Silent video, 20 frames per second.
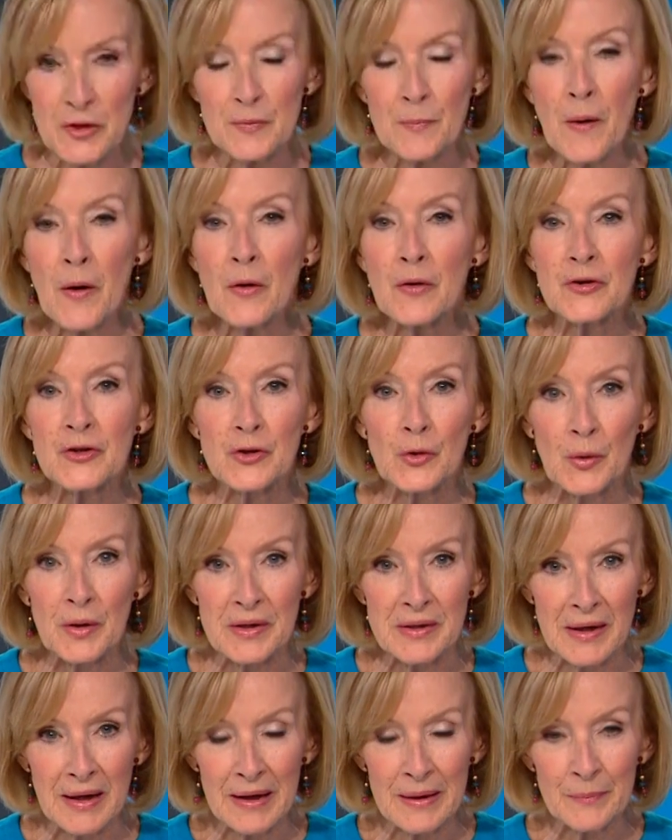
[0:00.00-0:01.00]
We spoke a
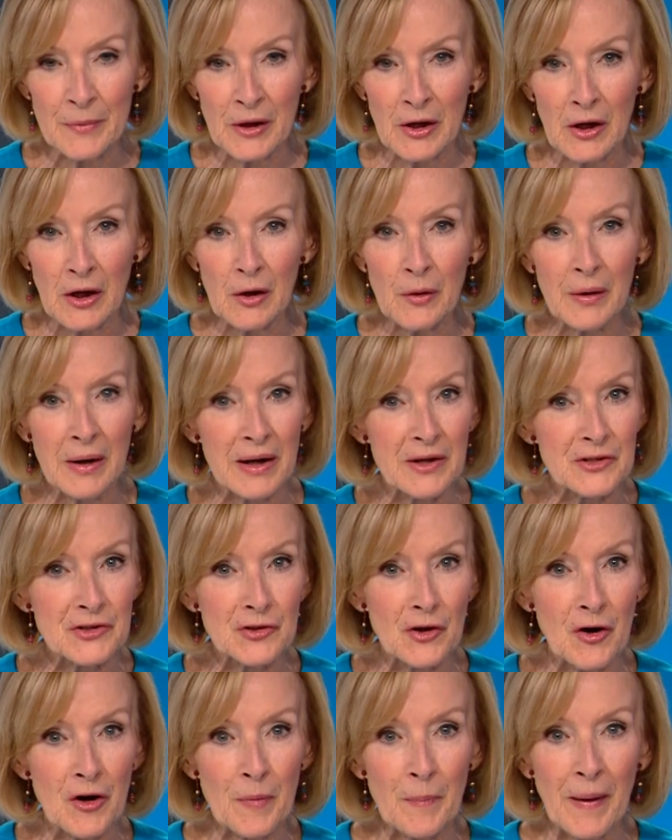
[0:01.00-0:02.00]
short time ago, and I
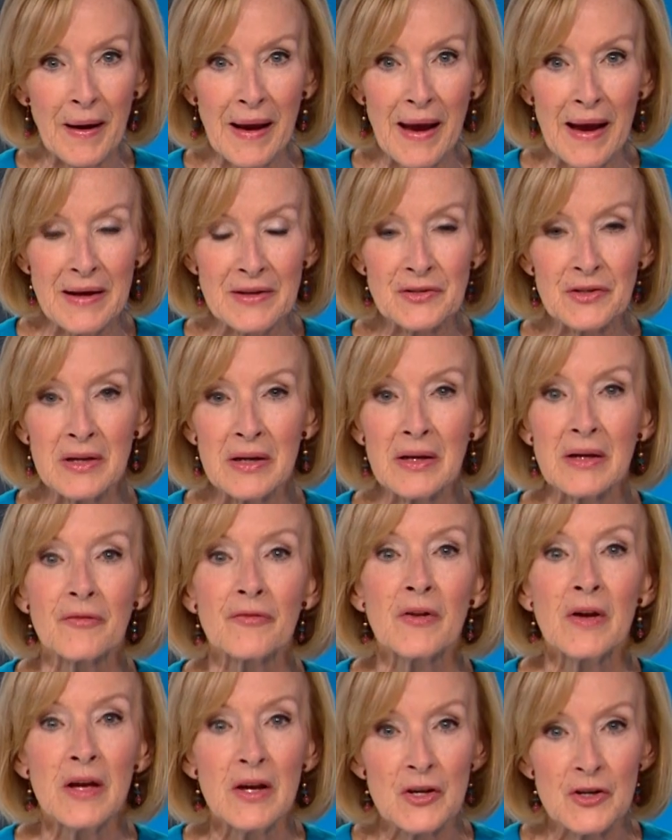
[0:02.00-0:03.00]
started by asking if
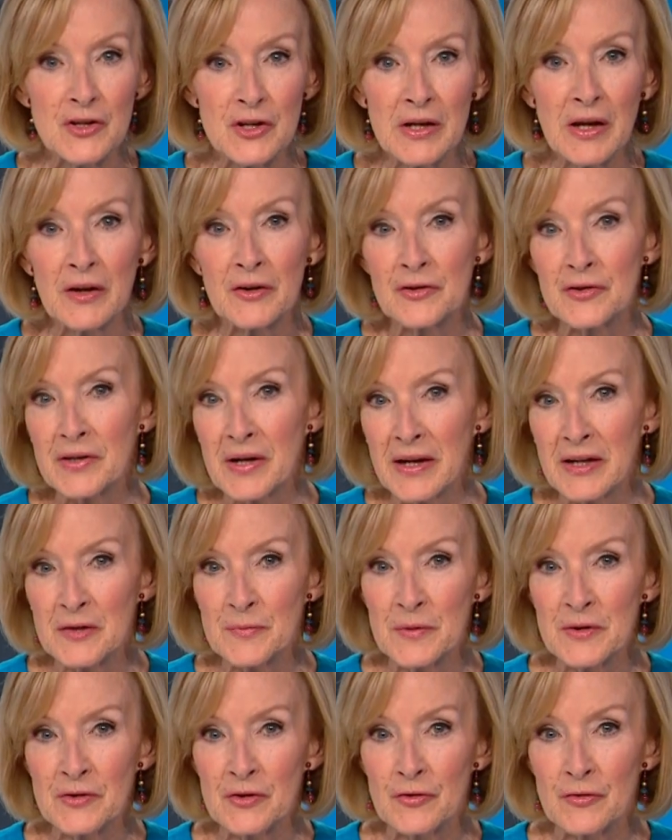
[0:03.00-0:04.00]
she understands
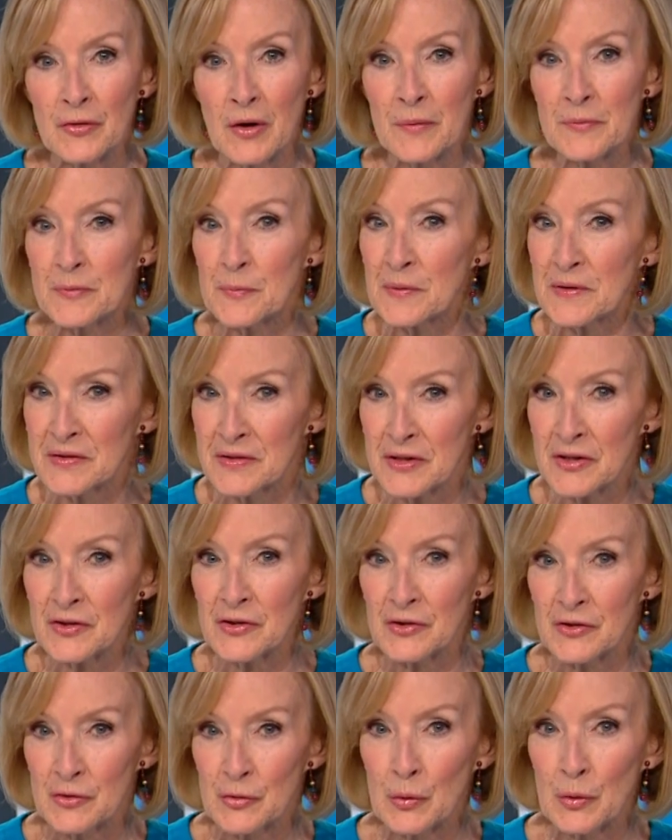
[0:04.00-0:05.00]
Mr. Trump's
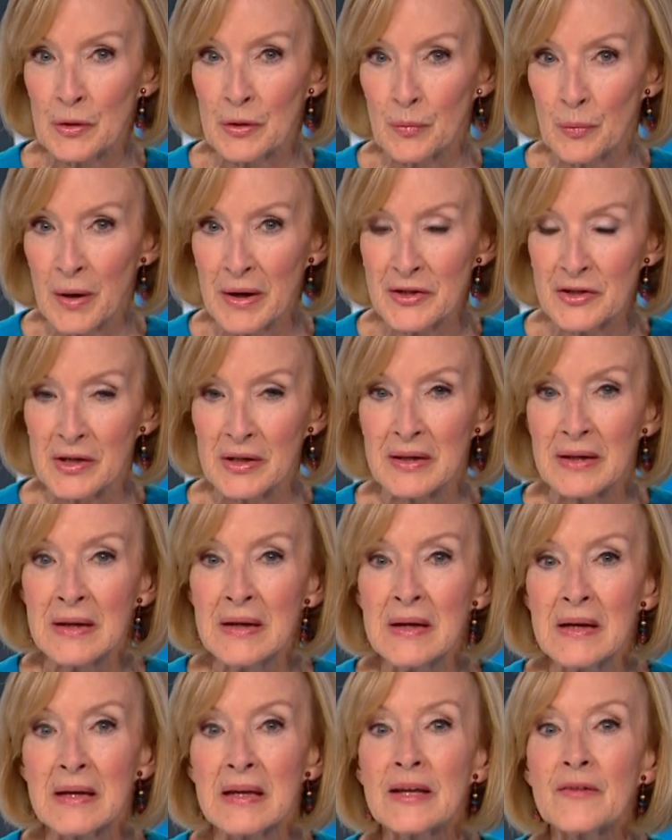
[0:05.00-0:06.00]
position toward Russia,
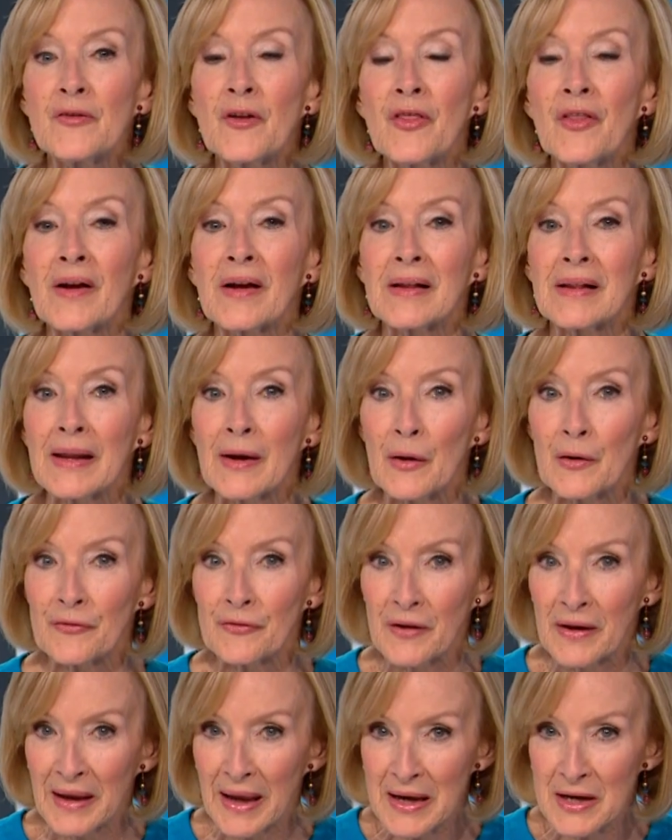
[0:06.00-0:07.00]
given the
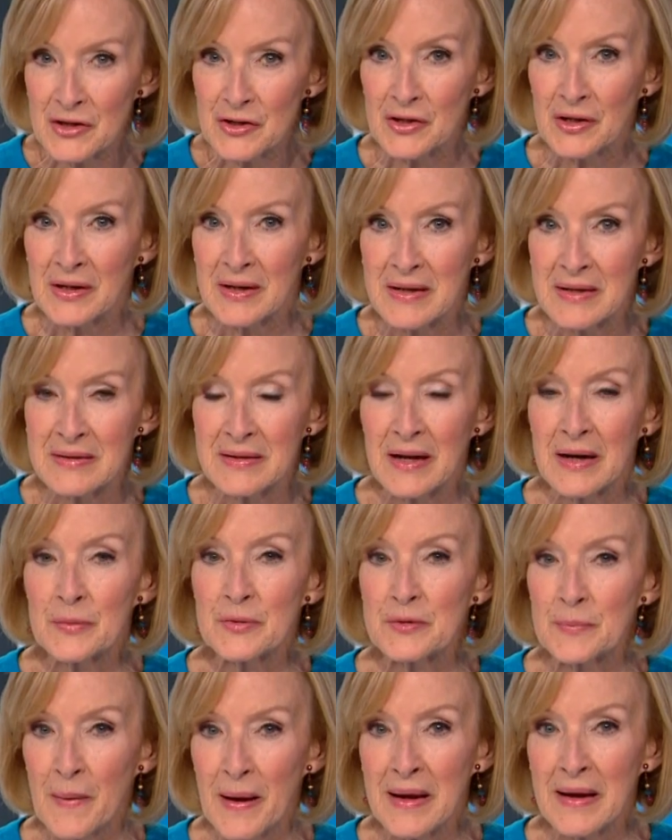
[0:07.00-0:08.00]
clarification he said he
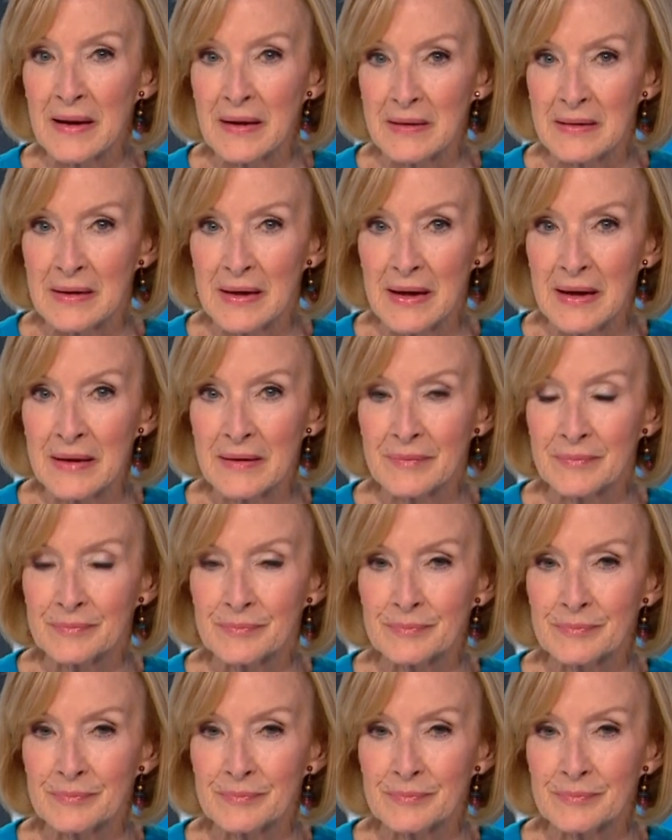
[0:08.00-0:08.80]
was making today.